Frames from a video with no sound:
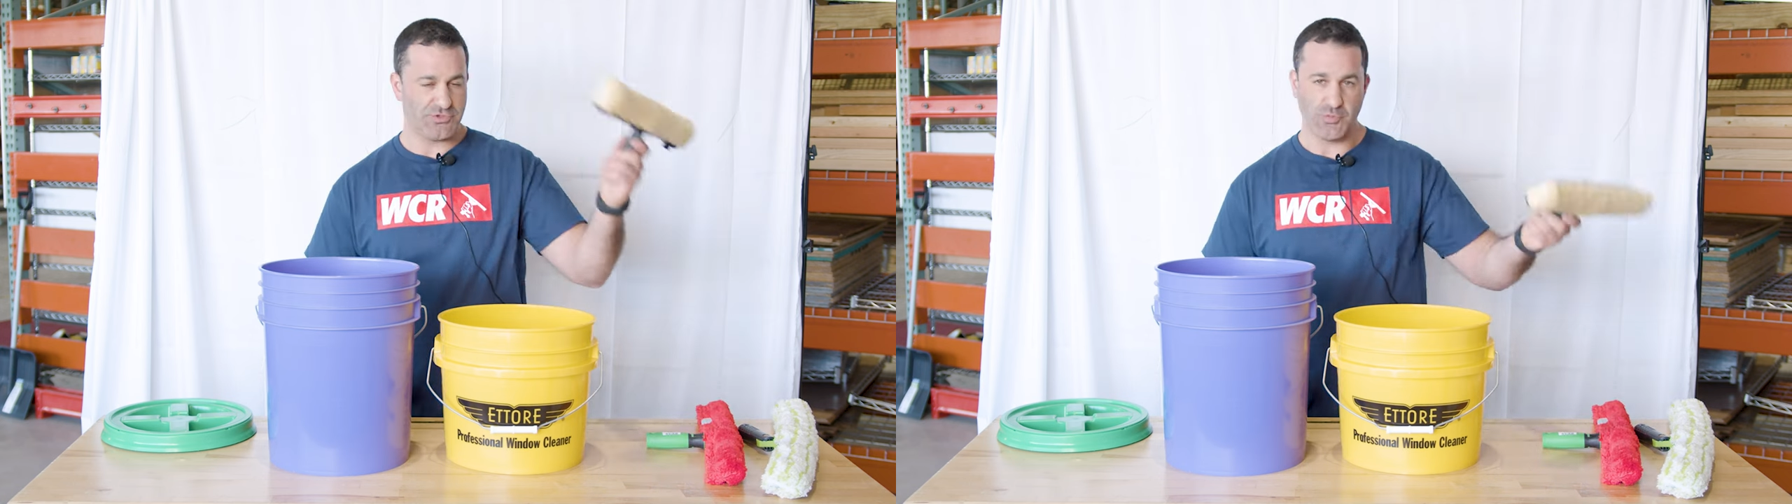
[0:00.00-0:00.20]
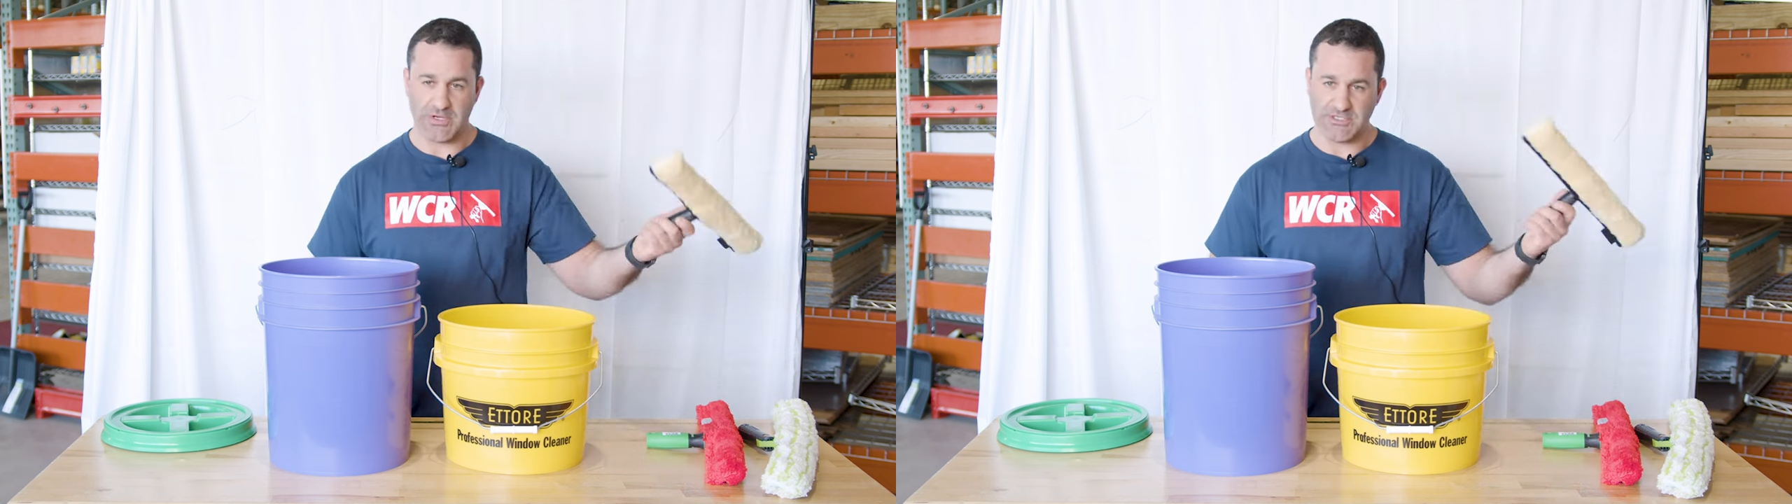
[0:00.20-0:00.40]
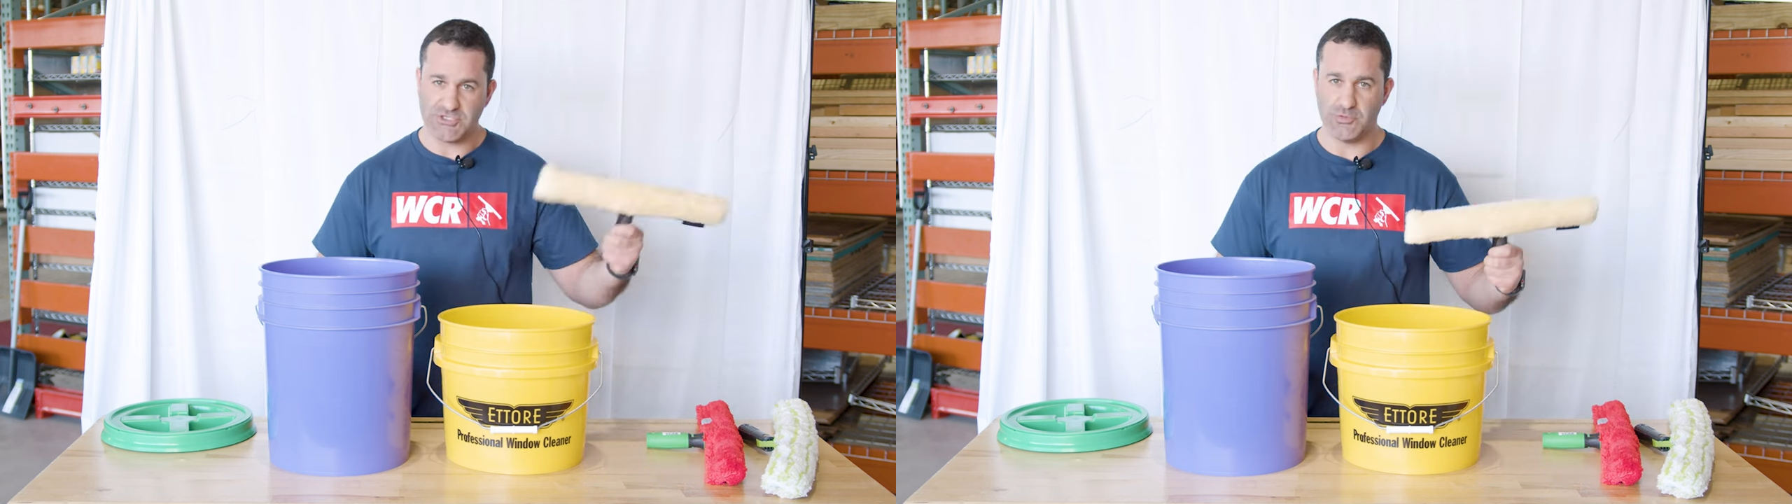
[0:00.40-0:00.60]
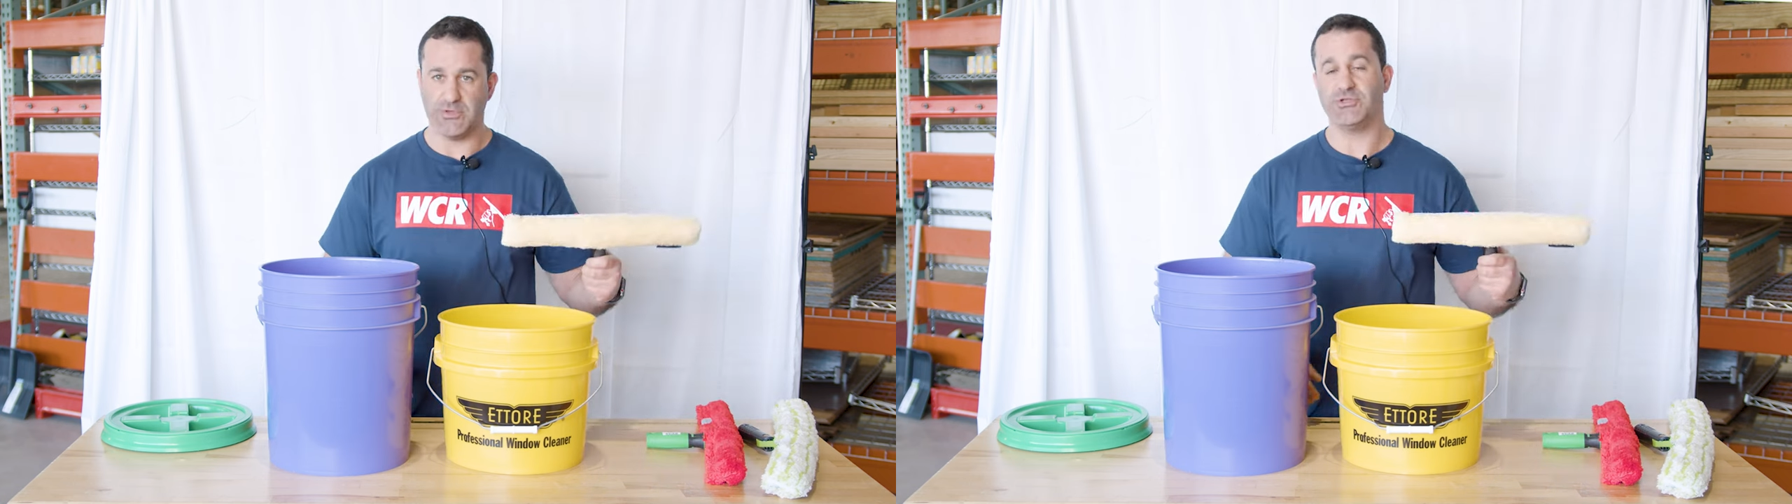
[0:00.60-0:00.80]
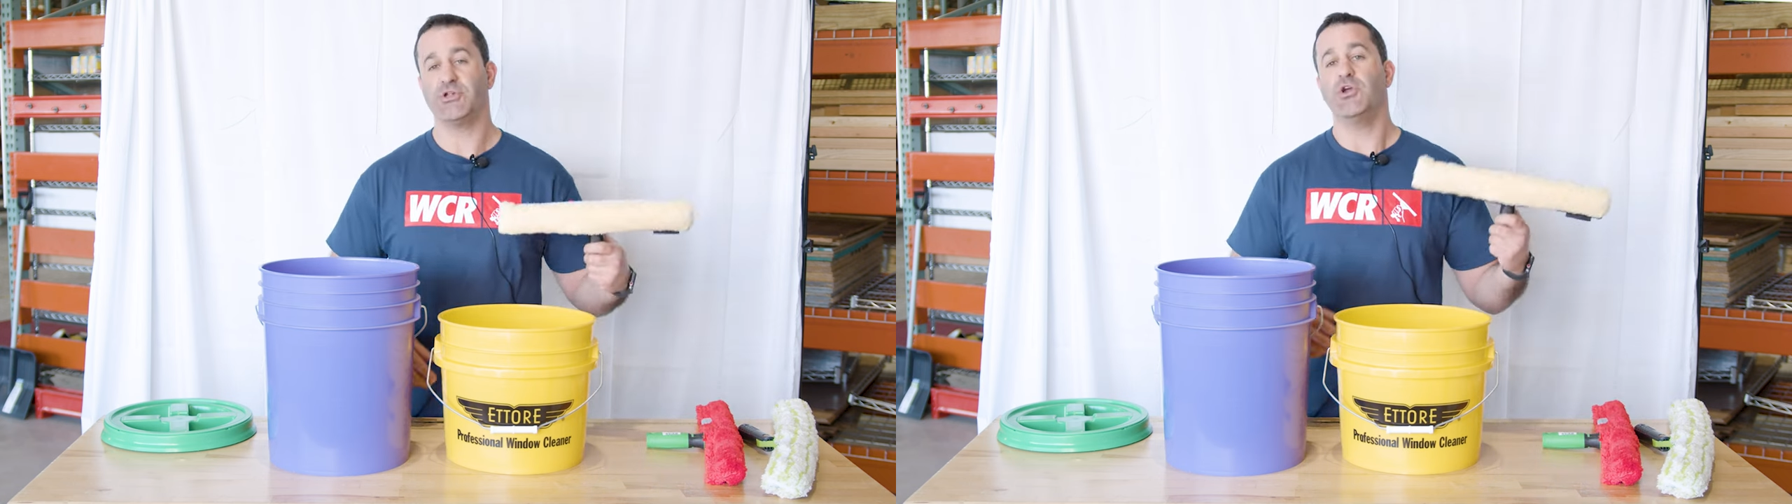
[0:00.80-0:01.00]
the
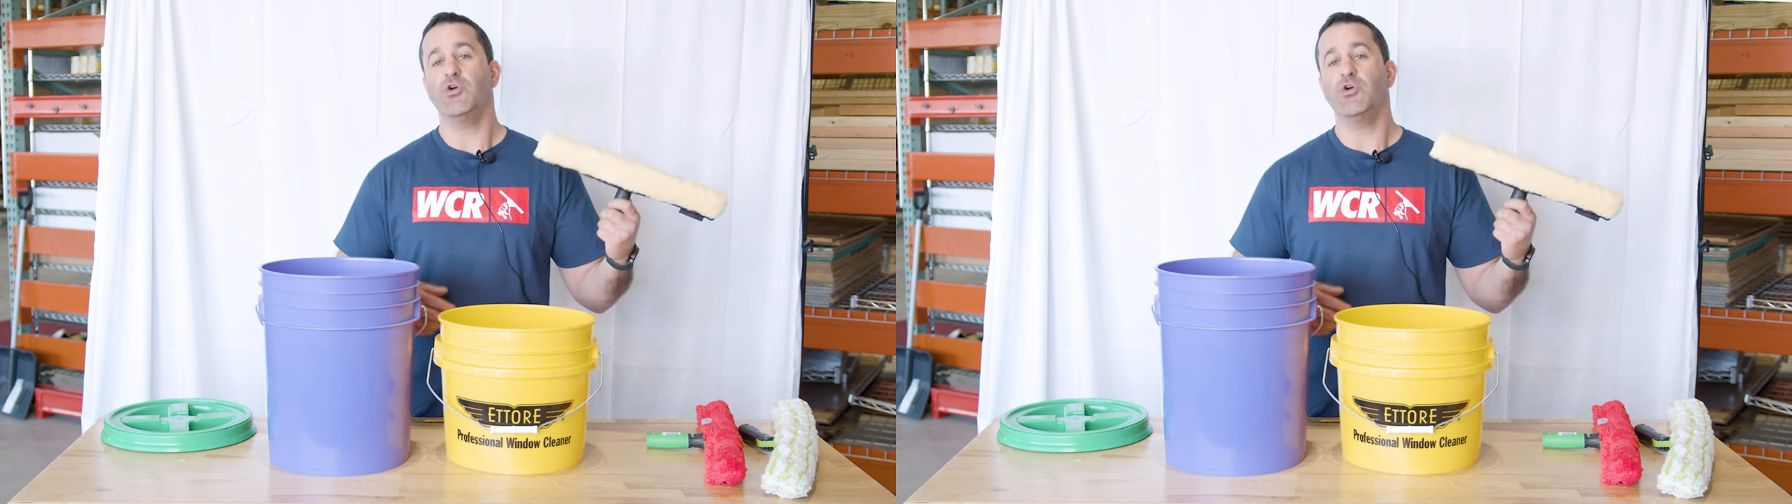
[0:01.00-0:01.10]
twenty-two inch.